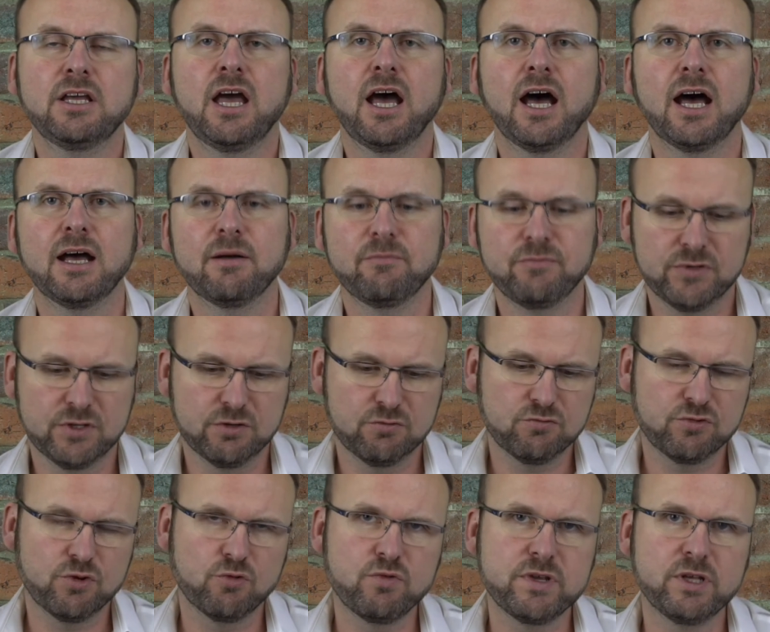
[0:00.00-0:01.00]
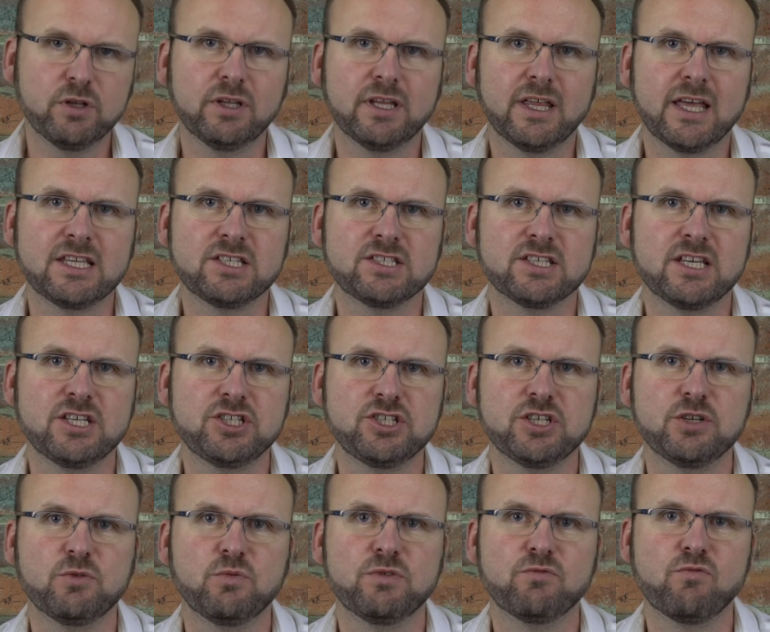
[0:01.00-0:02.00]
the real
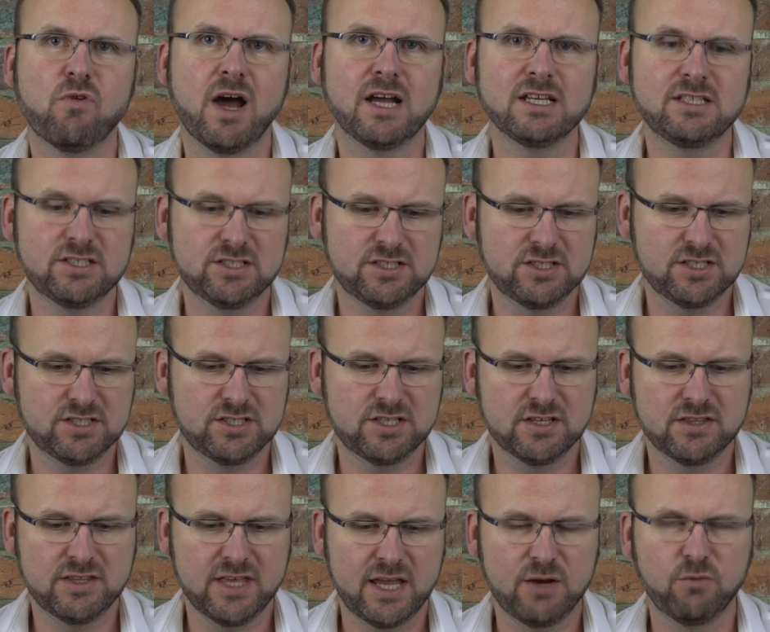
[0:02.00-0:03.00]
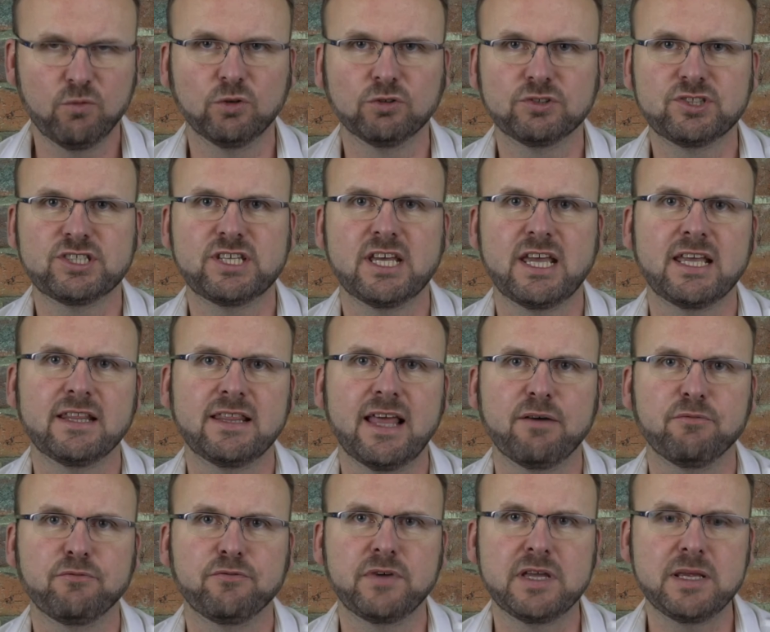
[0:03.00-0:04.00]
issue with writers is that they will take
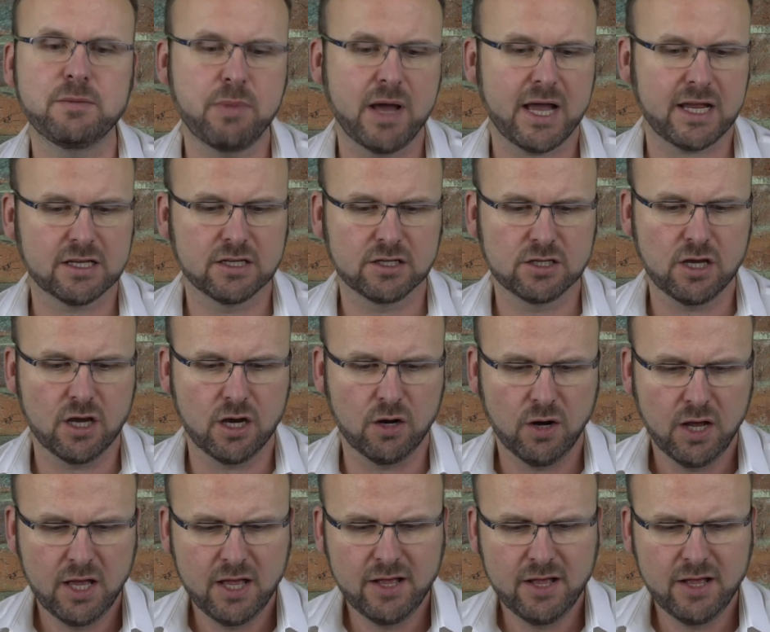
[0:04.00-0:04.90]
that feedback and go,